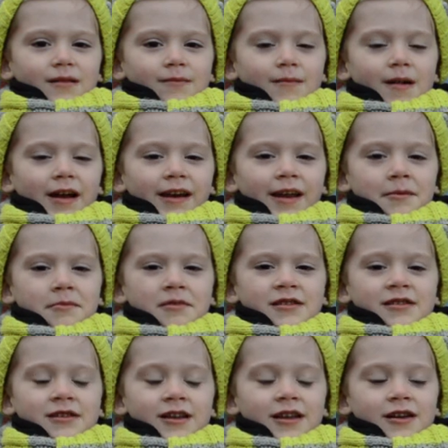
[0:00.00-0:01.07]
My name
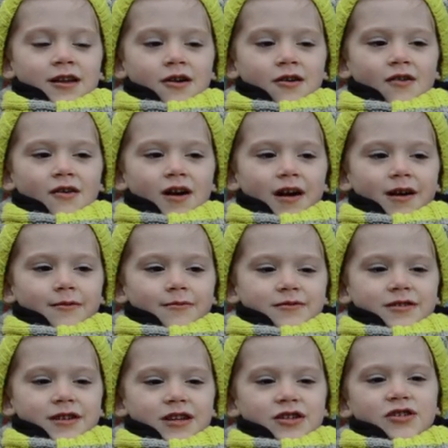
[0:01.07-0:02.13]
is Nino. I'm
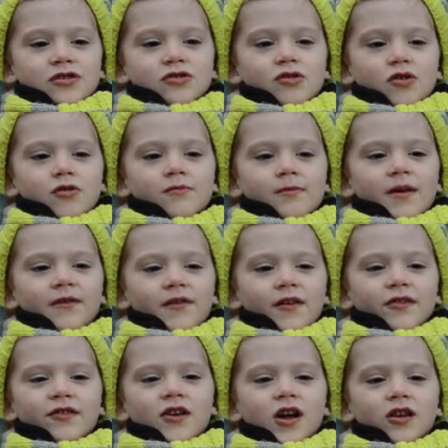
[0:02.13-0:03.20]
6 years old. My
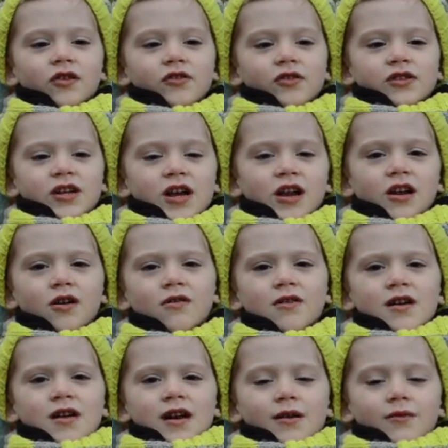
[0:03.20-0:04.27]
favorite color is yellow,
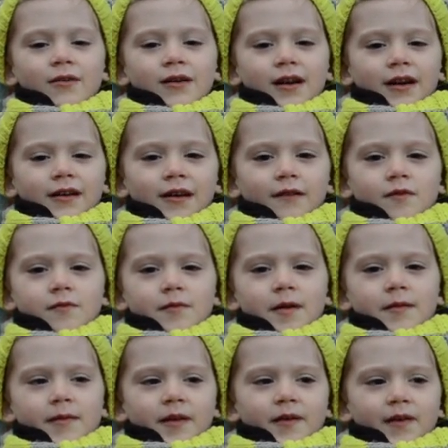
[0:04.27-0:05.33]
and what I love
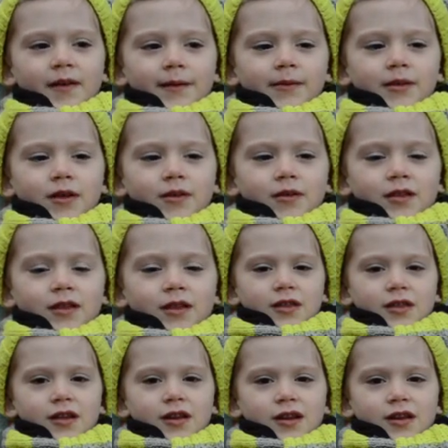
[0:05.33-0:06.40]
about my family
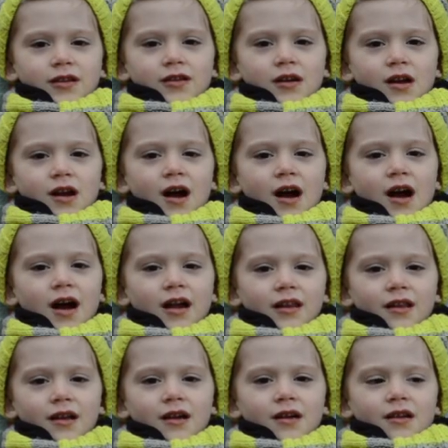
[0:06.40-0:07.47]
that
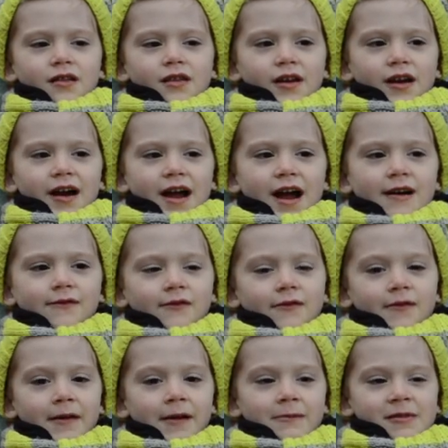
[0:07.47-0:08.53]
I have a
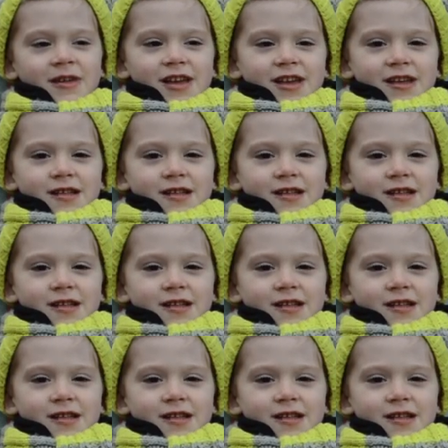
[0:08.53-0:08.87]
family.